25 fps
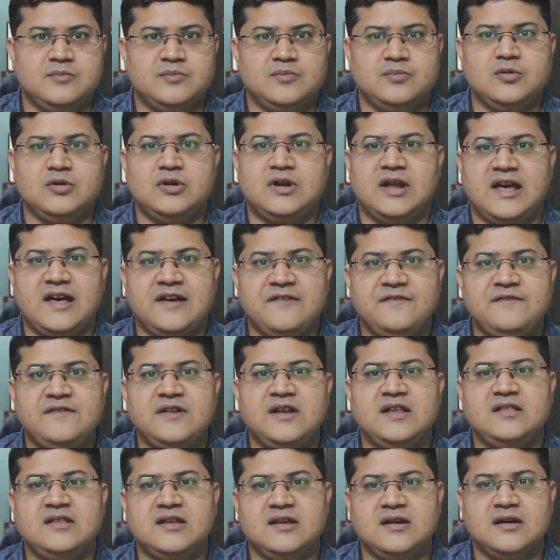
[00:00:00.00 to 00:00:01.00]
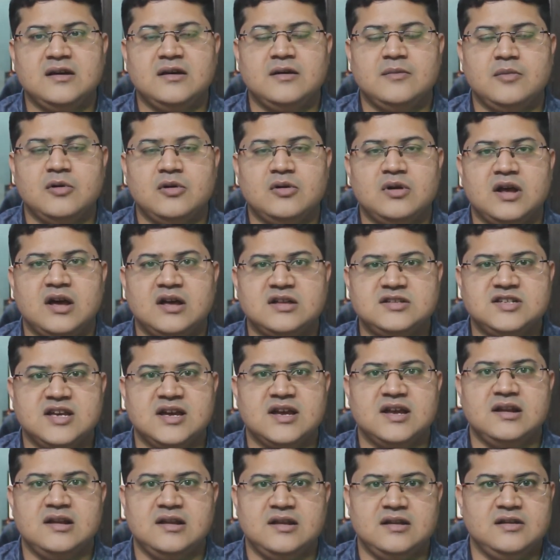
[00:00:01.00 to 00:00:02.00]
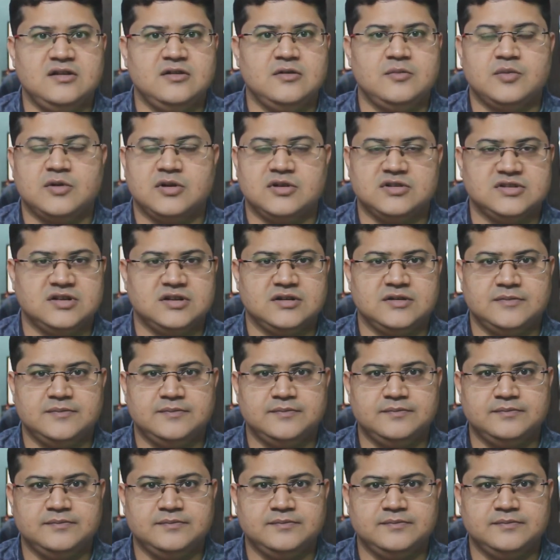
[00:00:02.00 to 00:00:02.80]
put everything about agile in your project.